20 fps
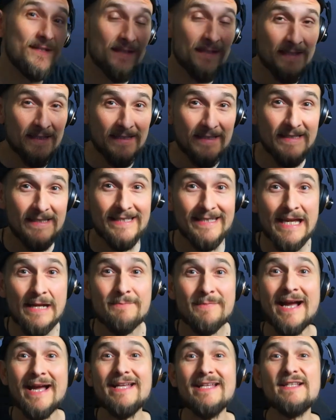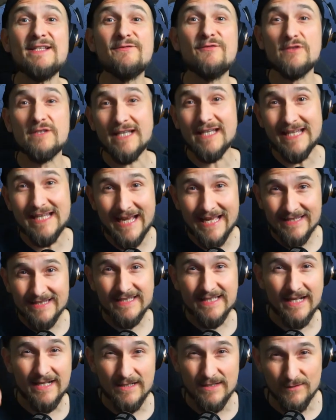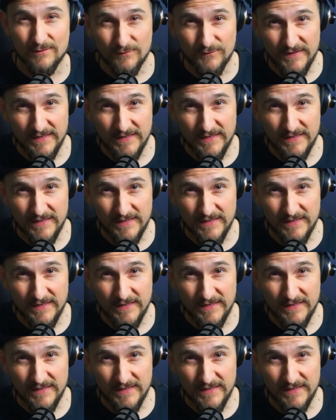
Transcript: I watched one of your really old videos